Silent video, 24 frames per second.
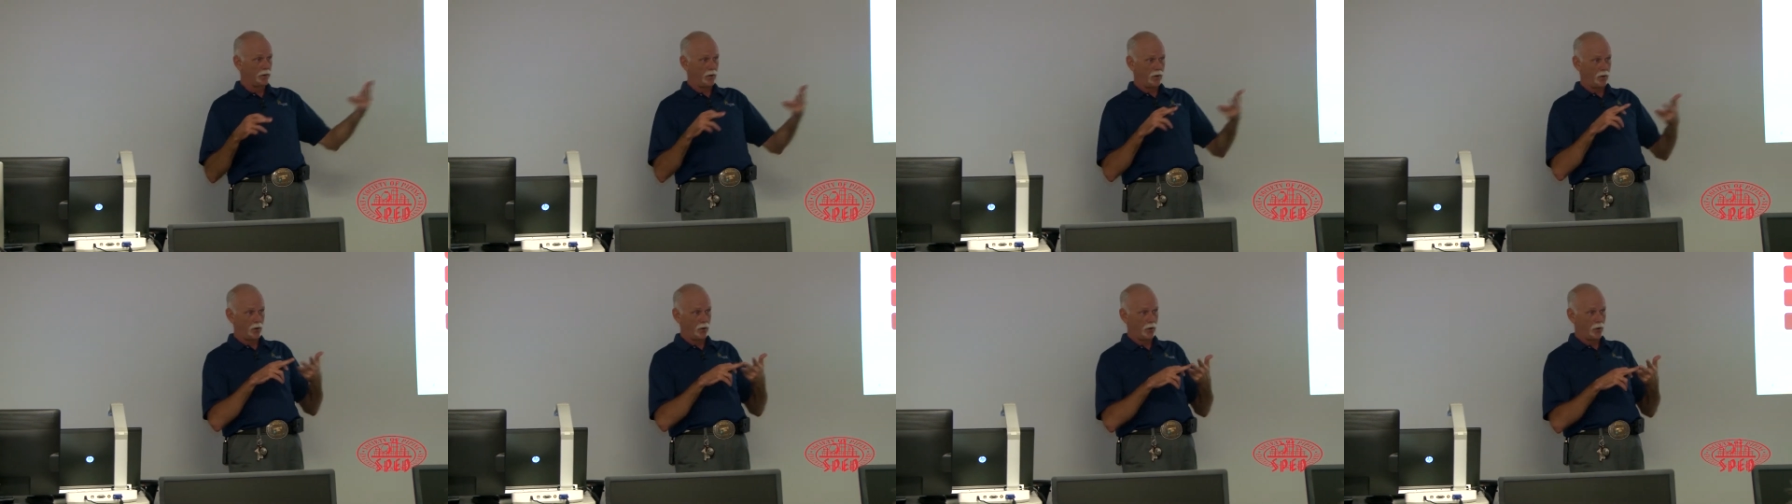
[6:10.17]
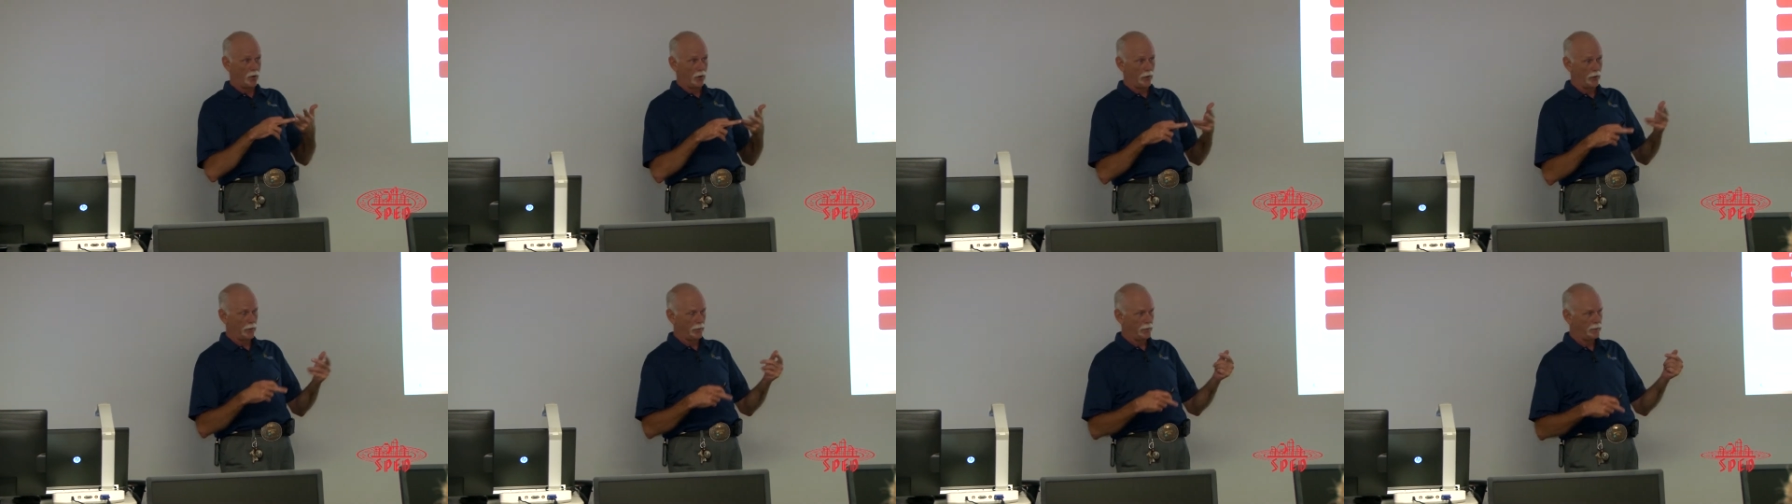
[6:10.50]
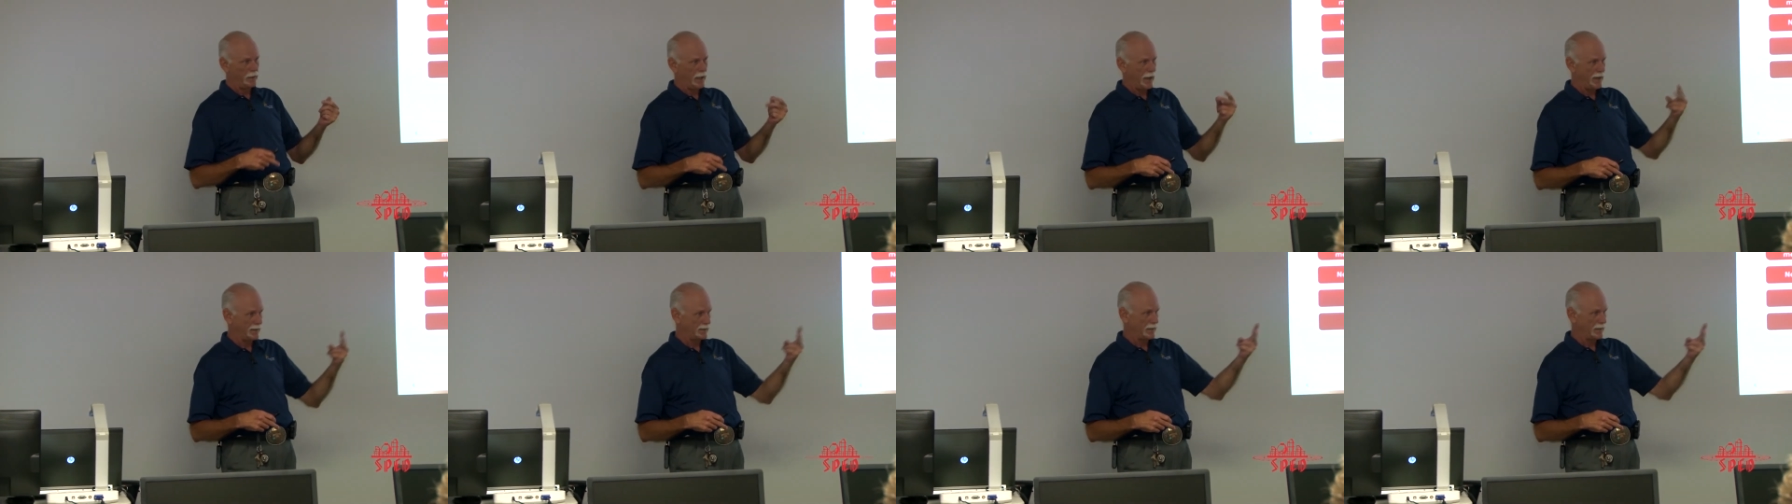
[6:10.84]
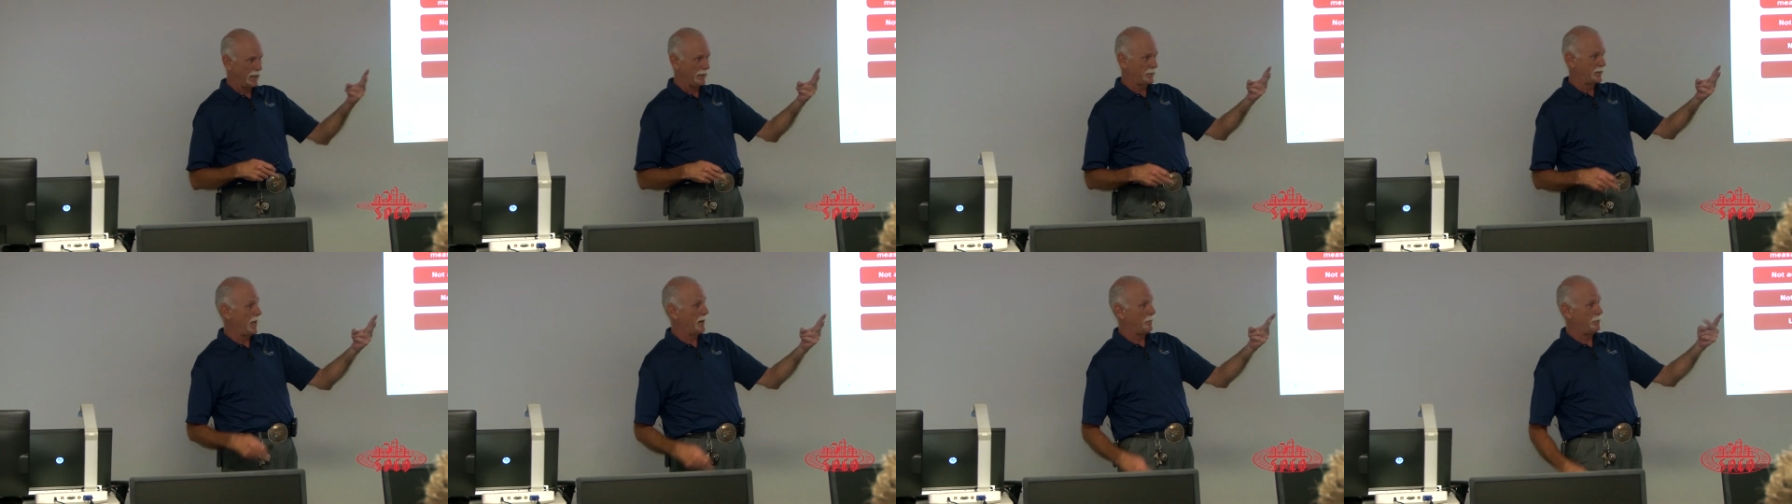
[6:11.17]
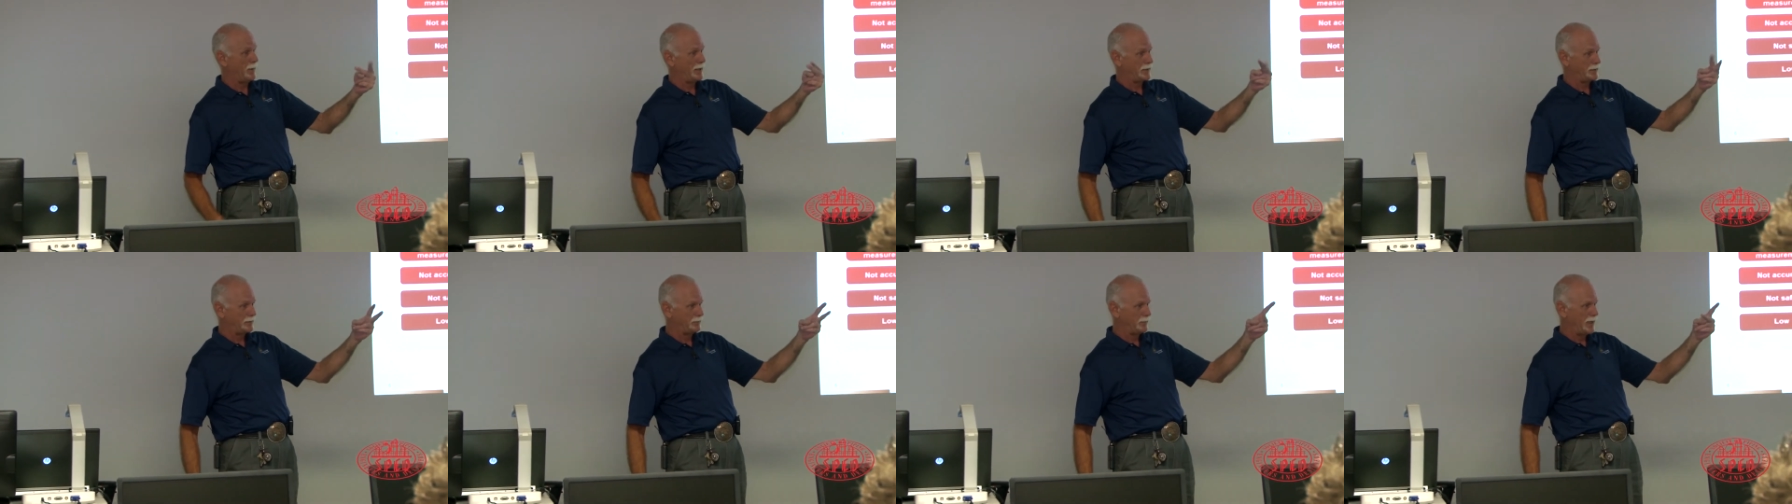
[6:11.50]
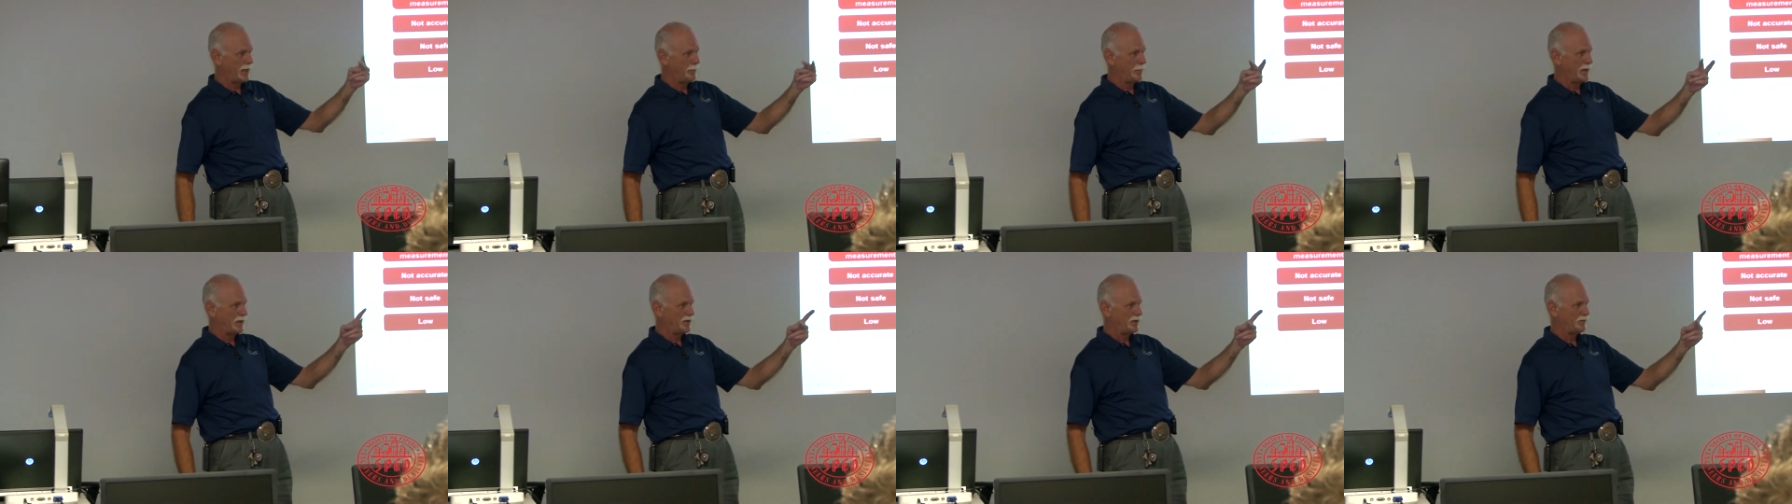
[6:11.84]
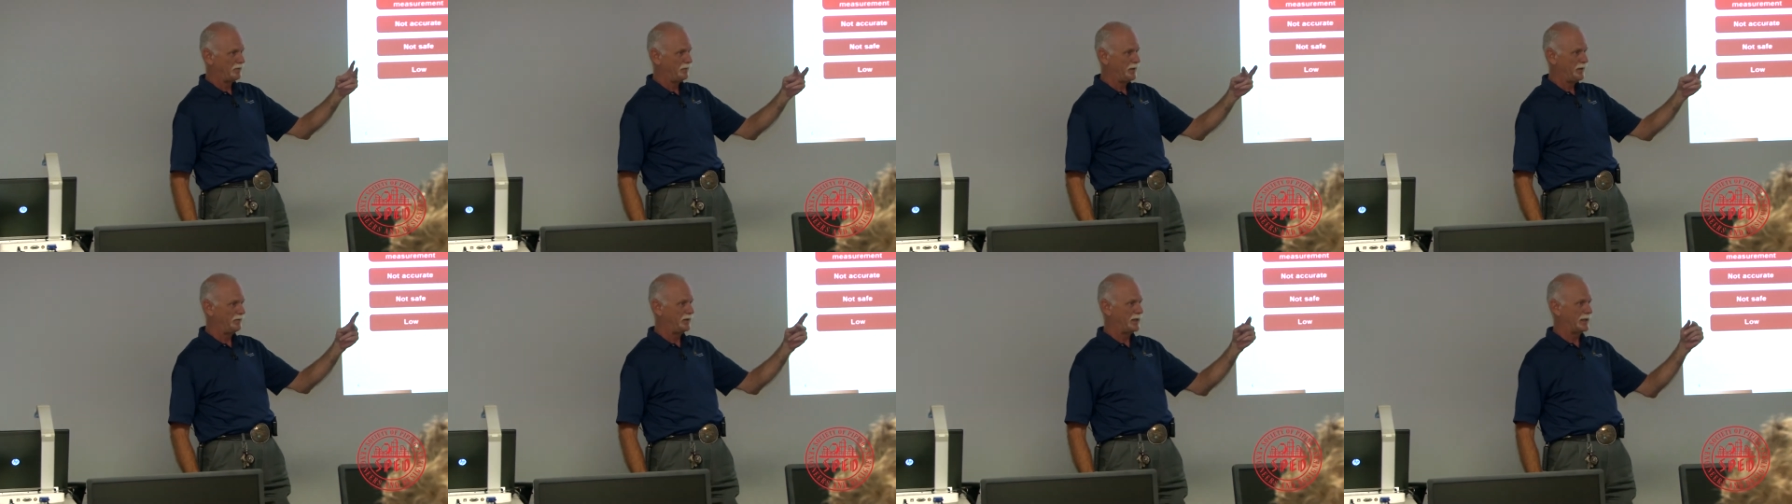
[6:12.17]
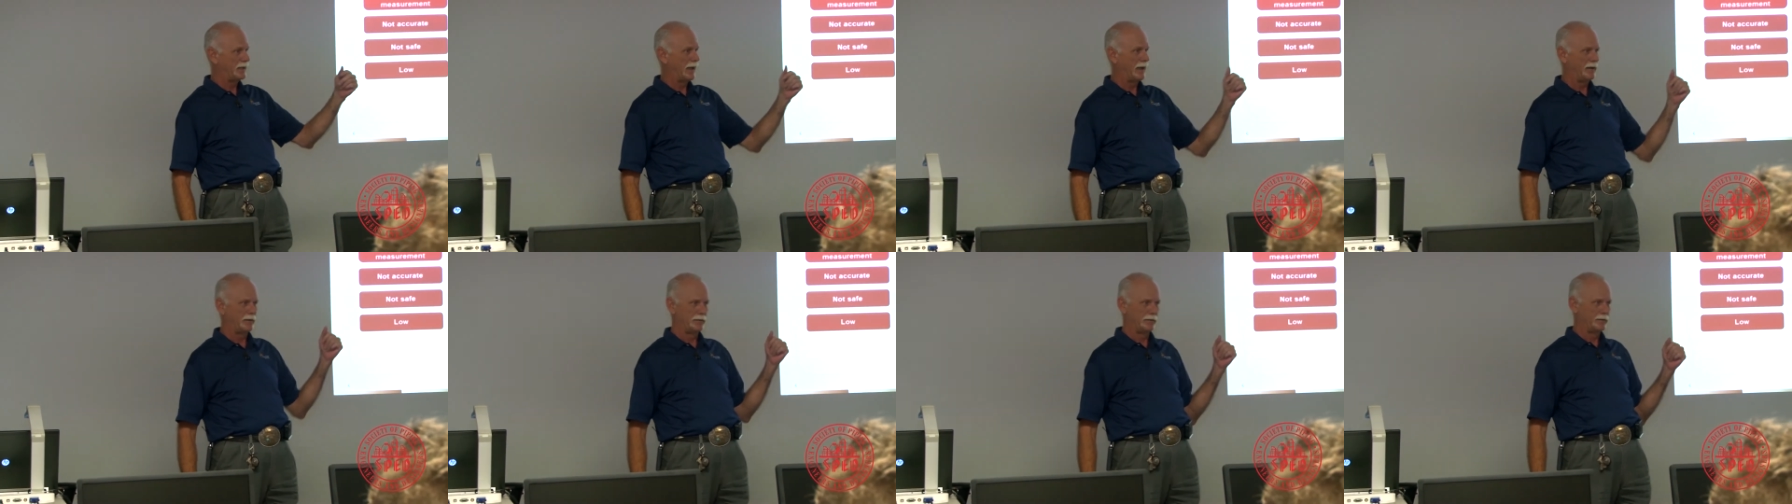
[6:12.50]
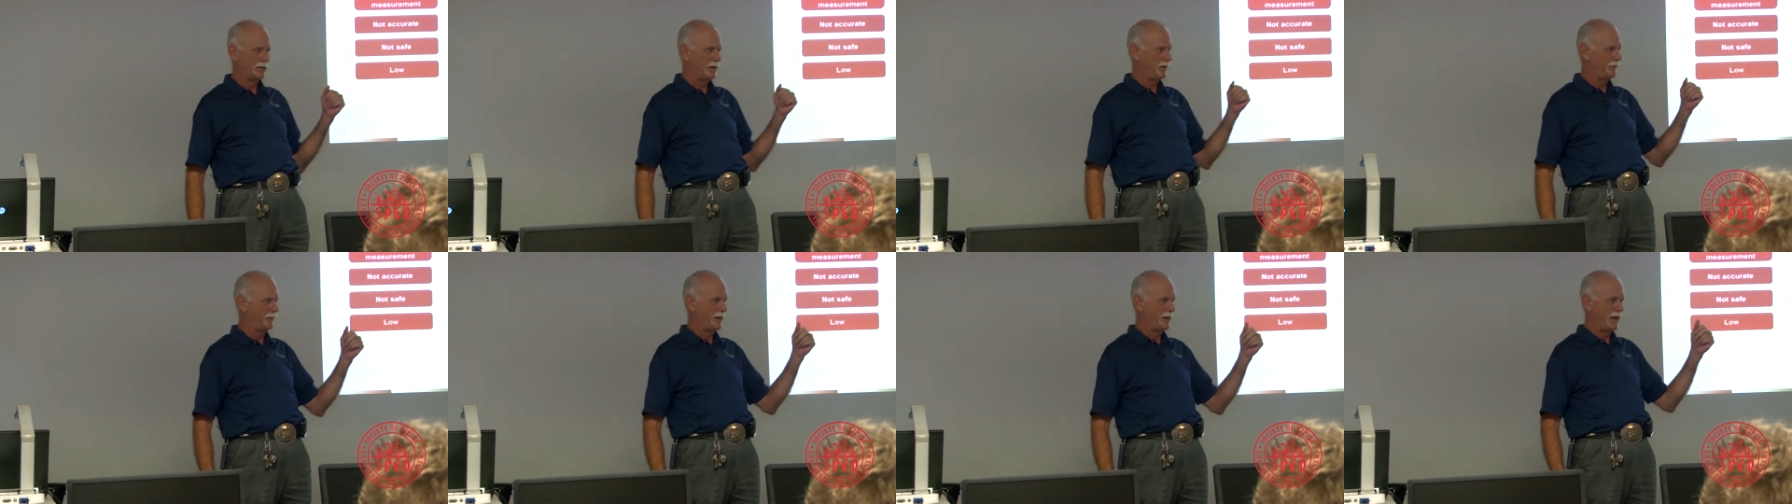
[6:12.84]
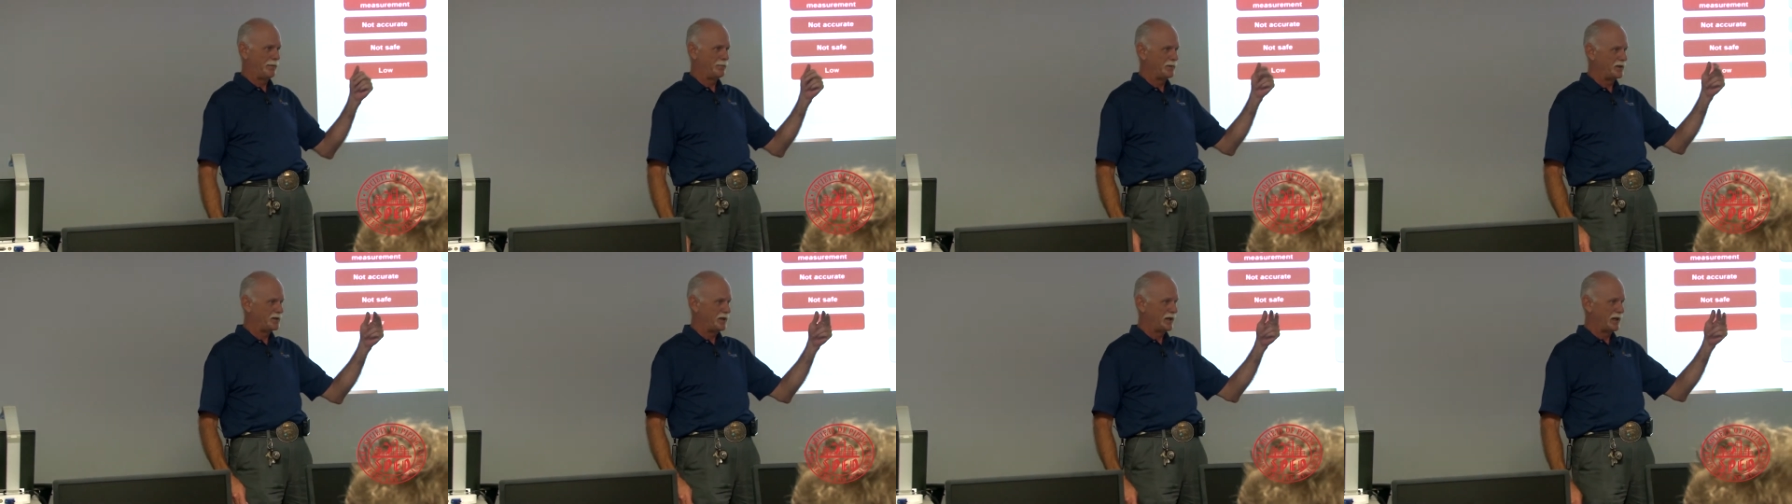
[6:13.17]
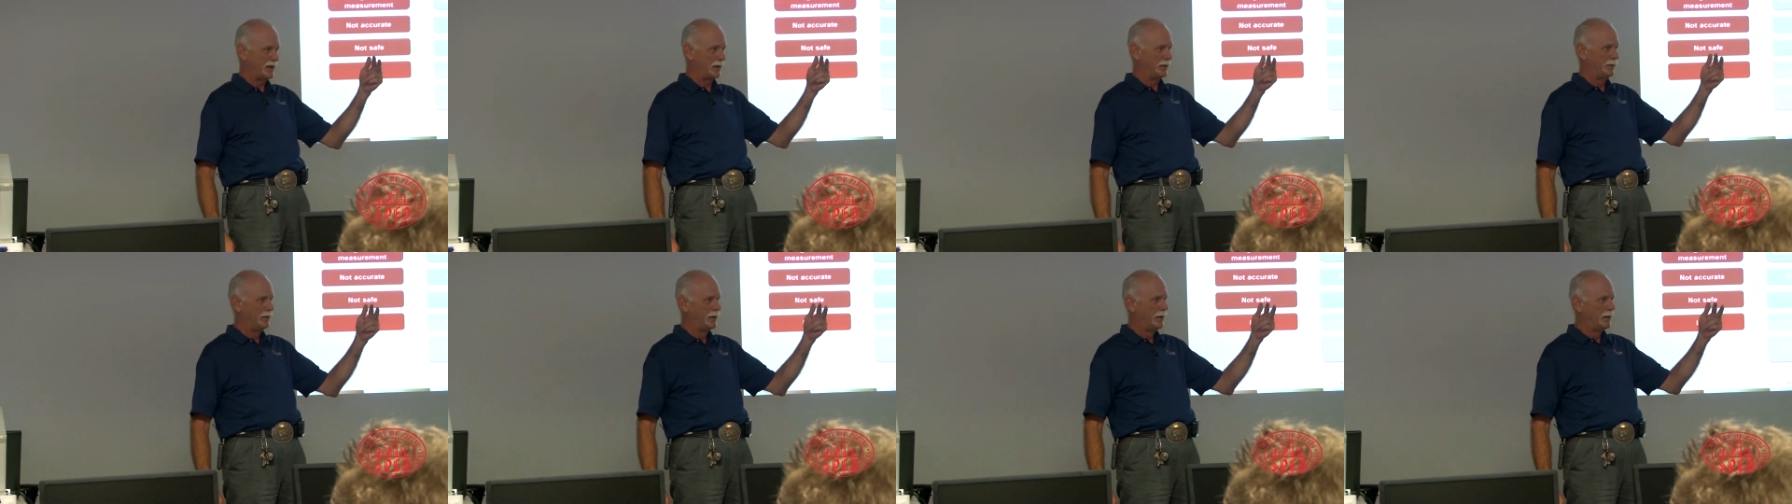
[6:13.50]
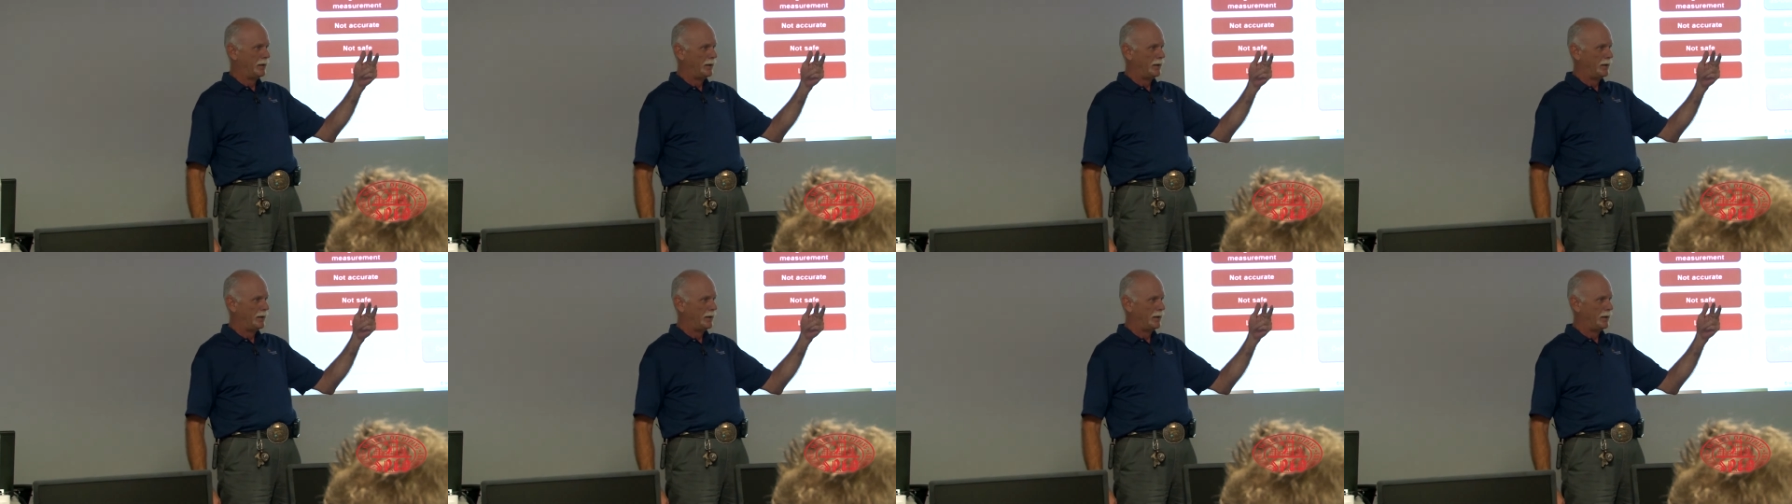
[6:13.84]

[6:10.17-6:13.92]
or as I tout my MS-50, I love that machine.